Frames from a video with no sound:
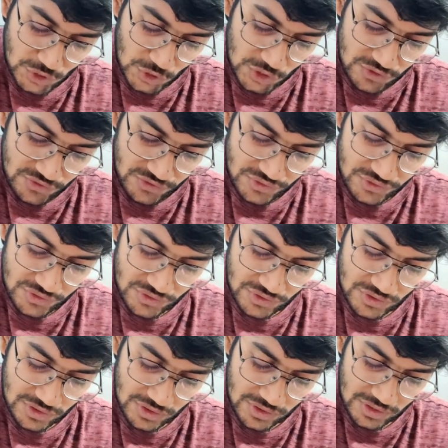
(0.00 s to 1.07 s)
solve
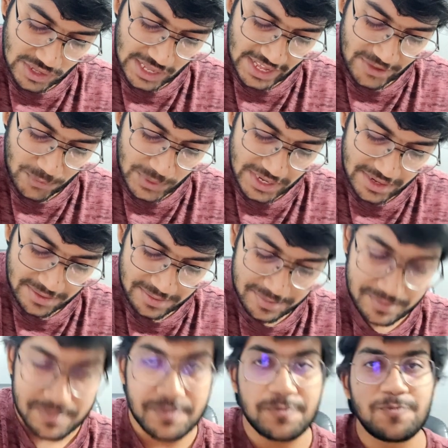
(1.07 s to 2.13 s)
I1.
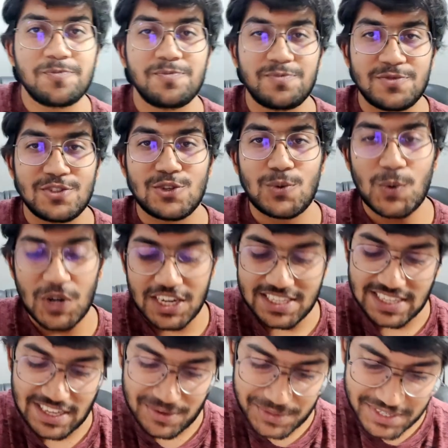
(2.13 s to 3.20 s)
So what
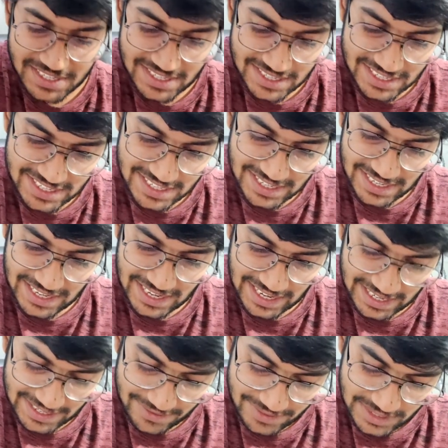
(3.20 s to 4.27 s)
is I1?
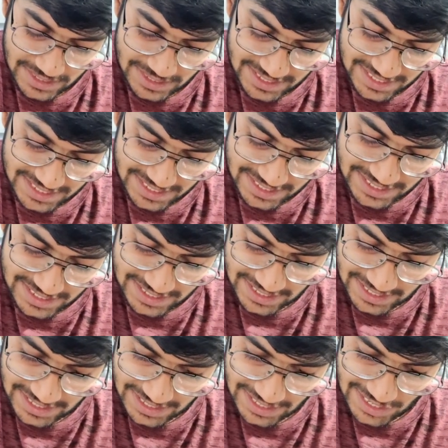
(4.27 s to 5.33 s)
I1 is
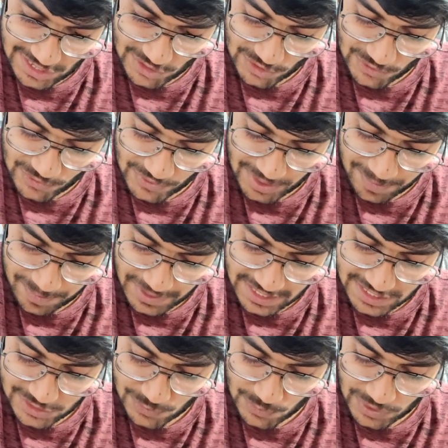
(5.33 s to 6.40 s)
integral of 1
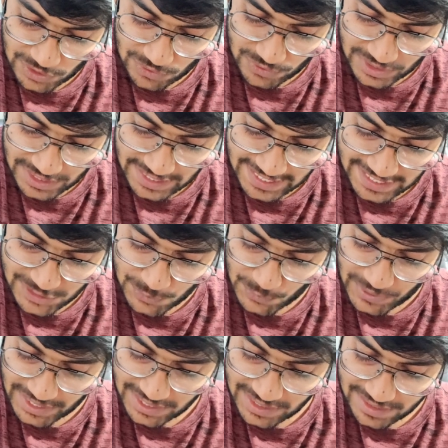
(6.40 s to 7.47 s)
plus 1 over t
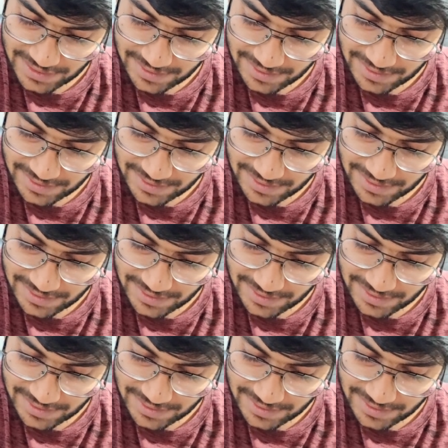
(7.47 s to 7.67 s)
square